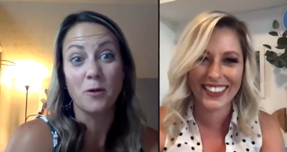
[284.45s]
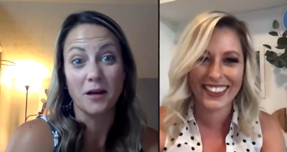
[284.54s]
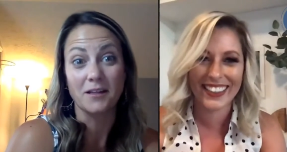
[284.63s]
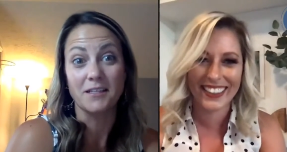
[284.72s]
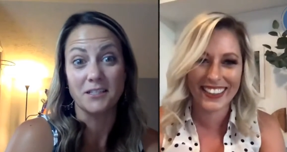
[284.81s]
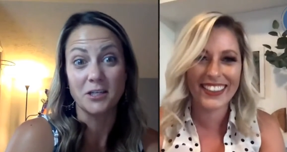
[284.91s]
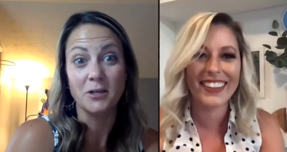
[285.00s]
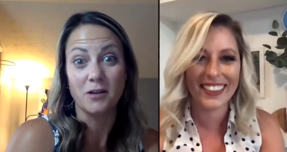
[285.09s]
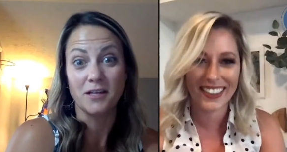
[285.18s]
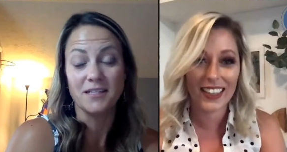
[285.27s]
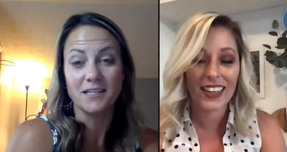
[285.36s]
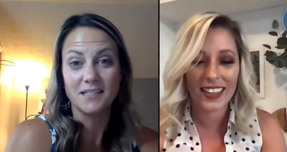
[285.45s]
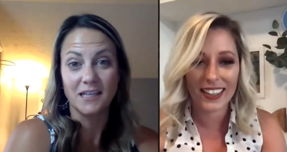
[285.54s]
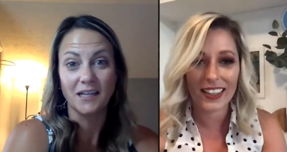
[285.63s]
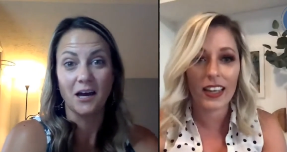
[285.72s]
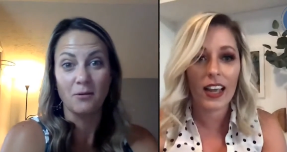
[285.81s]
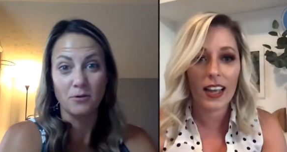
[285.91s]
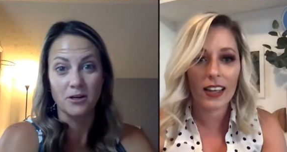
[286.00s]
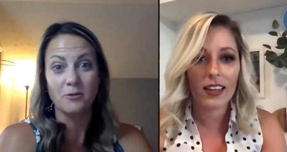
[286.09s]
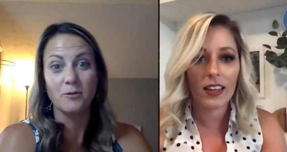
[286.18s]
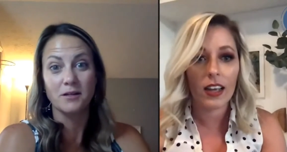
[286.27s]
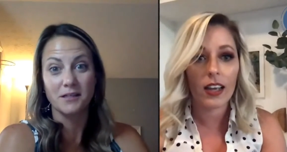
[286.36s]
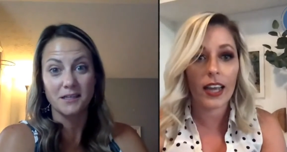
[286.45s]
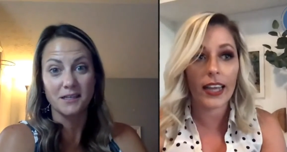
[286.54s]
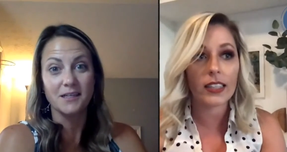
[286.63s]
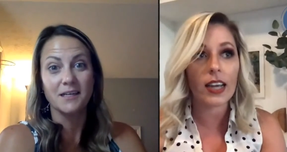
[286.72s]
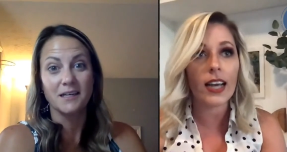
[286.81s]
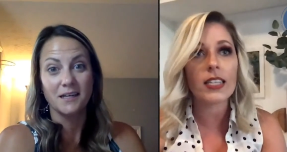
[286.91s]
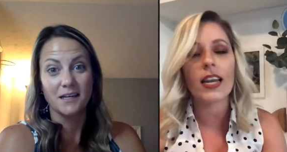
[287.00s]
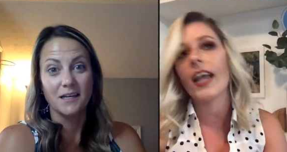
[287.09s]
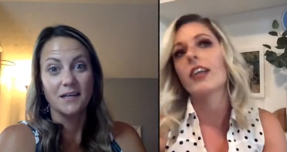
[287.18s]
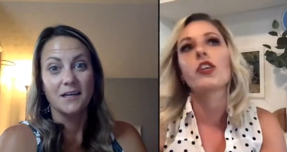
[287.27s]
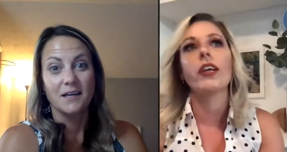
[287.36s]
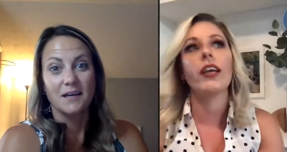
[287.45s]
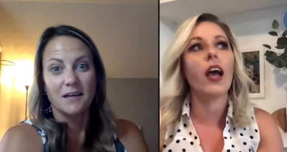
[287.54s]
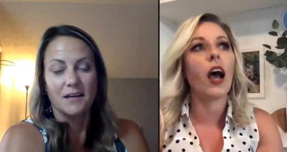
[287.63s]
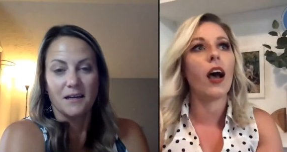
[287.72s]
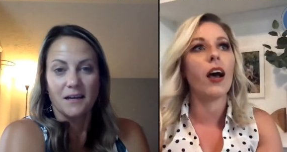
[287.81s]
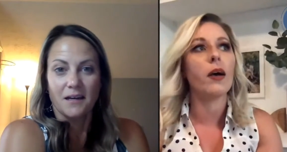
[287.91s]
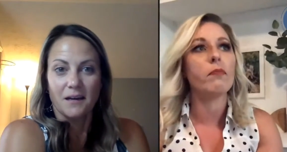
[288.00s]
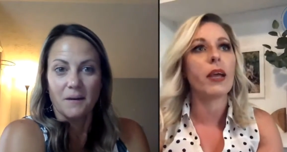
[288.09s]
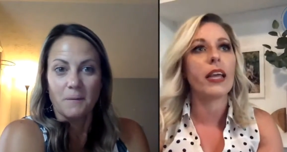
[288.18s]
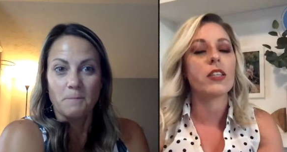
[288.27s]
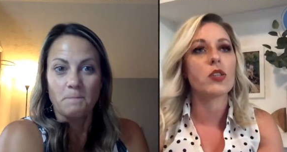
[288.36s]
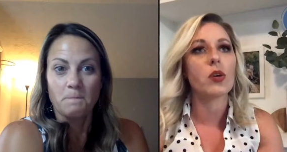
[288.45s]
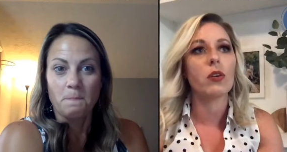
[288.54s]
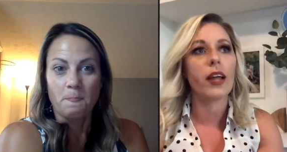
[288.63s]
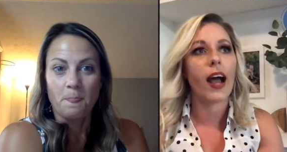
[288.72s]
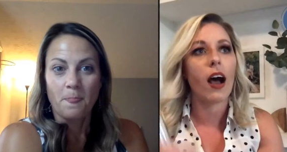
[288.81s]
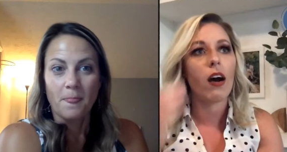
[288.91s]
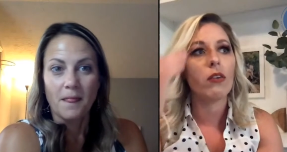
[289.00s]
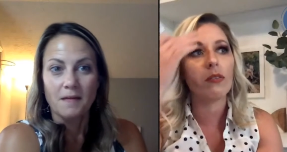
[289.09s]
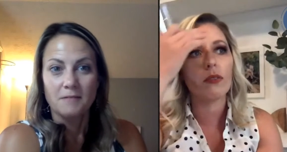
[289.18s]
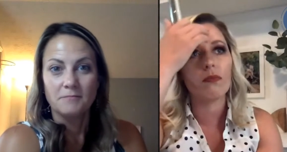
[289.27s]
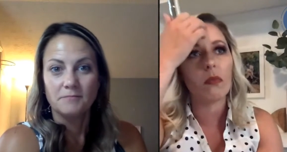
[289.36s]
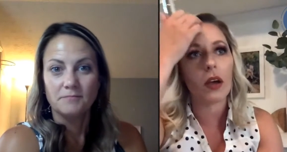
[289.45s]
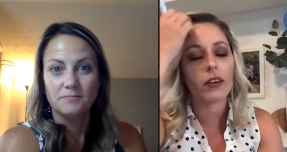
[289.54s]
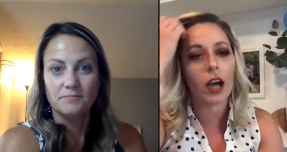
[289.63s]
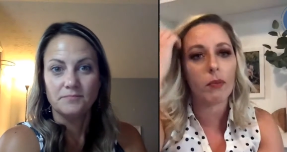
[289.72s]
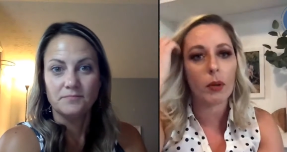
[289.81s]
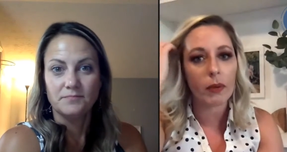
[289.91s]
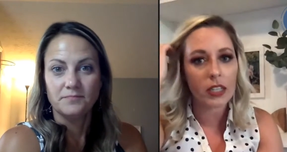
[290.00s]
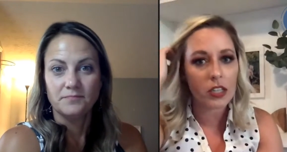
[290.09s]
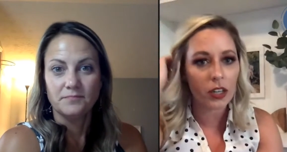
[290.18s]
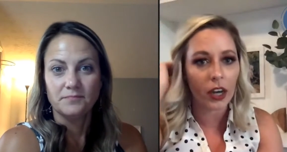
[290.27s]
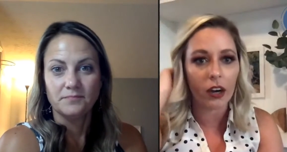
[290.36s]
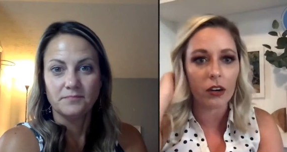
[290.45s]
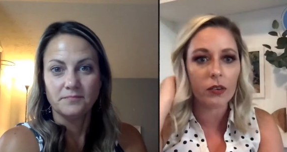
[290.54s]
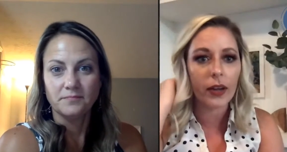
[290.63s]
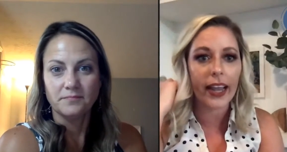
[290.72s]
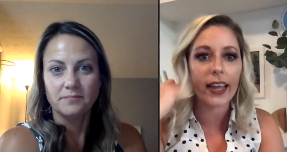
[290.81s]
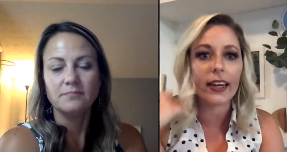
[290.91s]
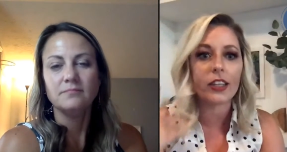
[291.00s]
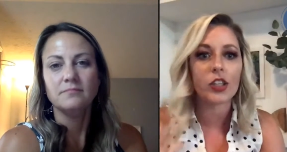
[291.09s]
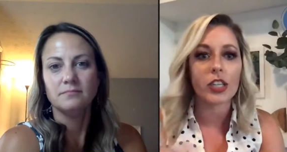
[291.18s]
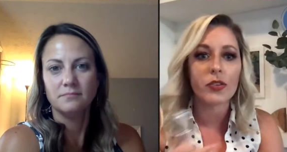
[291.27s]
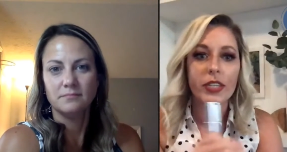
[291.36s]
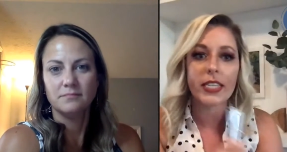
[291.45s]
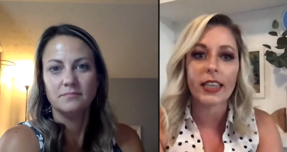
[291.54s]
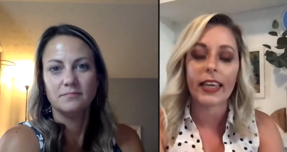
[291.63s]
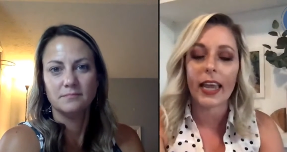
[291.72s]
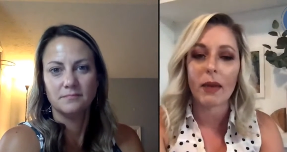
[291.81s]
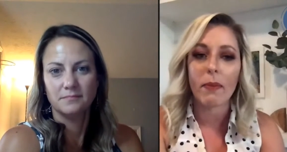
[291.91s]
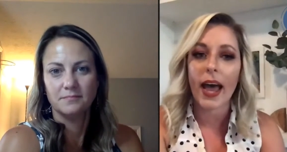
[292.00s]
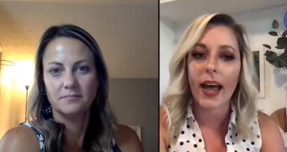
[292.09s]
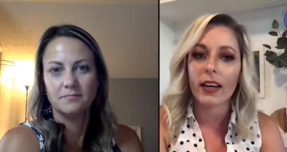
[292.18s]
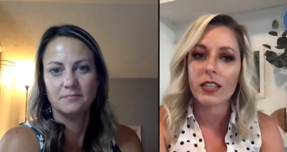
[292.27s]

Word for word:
Speaker 1: quickly too, doesn't it? Sell out pretty quickly. It
Speaker 2: does. It actually, um, it sold out a couple months ago, and it just recently came back.